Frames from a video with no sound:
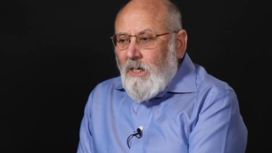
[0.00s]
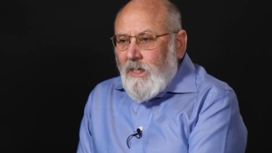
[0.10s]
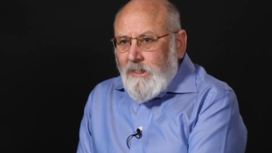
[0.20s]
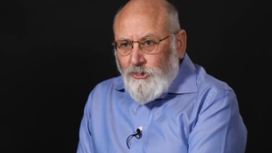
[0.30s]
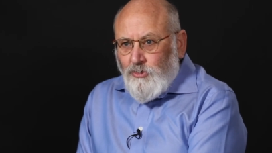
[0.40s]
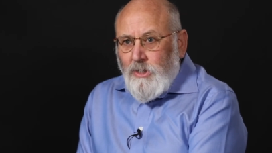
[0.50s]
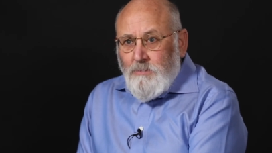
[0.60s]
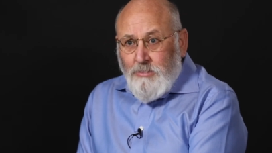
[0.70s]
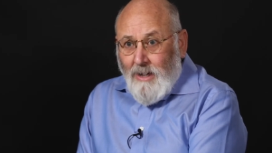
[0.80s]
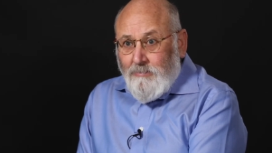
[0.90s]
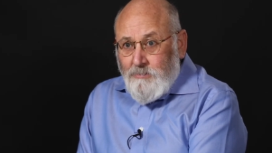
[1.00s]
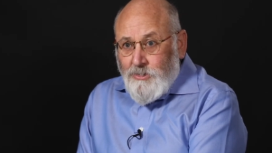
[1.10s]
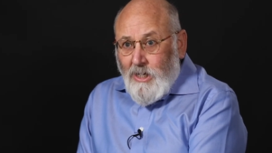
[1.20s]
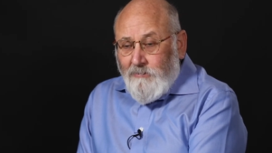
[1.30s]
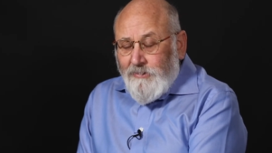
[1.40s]
I enjoy the problem
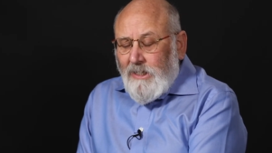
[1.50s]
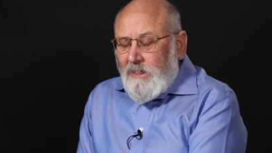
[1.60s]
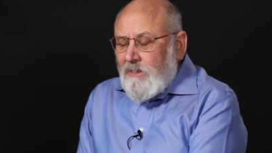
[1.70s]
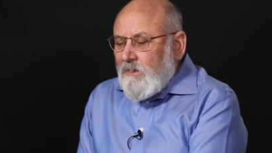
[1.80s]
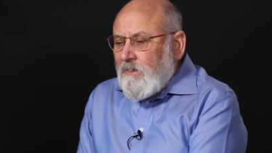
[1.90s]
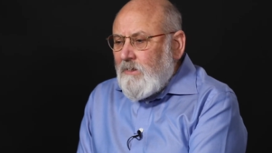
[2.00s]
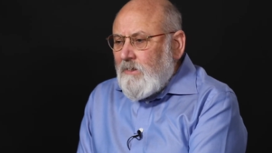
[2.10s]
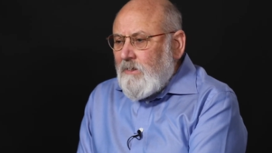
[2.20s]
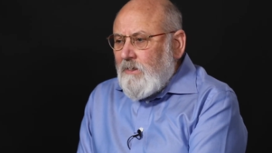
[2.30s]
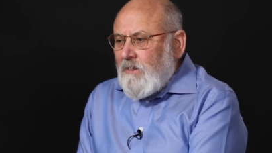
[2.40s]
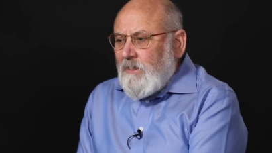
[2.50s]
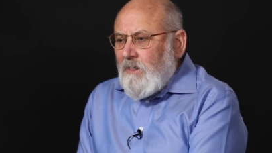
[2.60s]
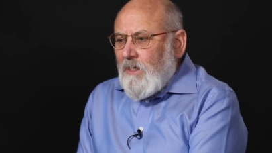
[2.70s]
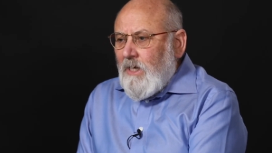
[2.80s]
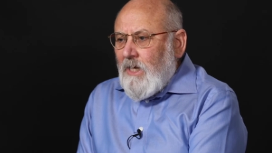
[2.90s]
solving,
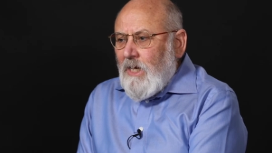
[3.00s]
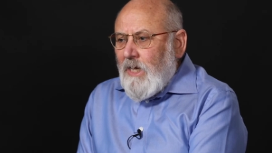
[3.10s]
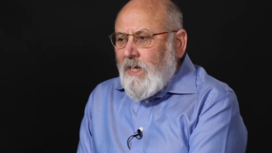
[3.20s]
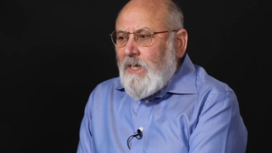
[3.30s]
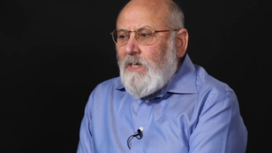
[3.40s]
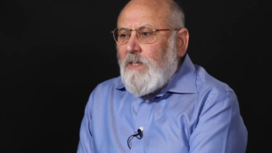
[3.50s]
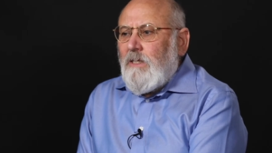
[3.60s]
I